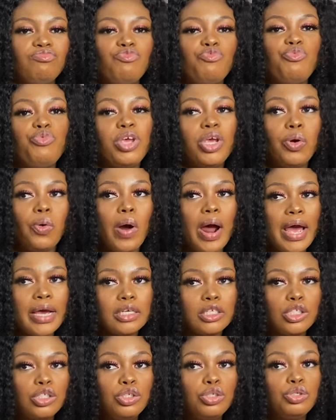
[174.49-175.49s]

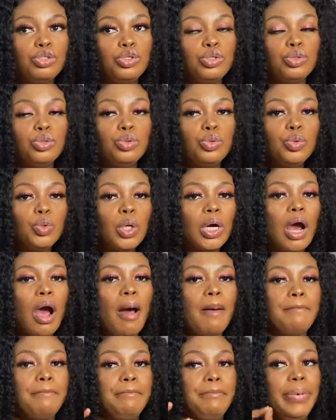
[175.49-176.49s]
requires you to look
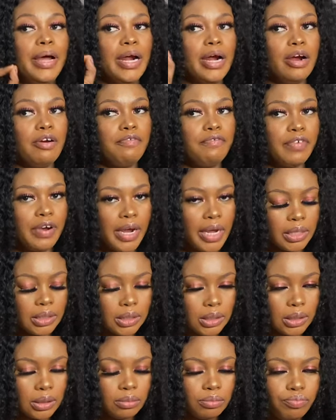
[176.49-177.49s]

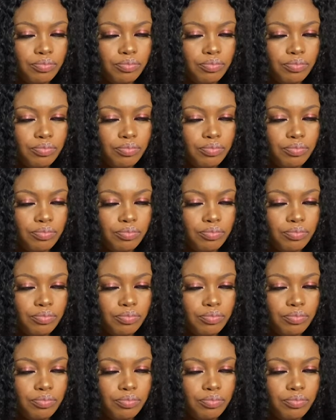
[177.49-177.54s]
perfect.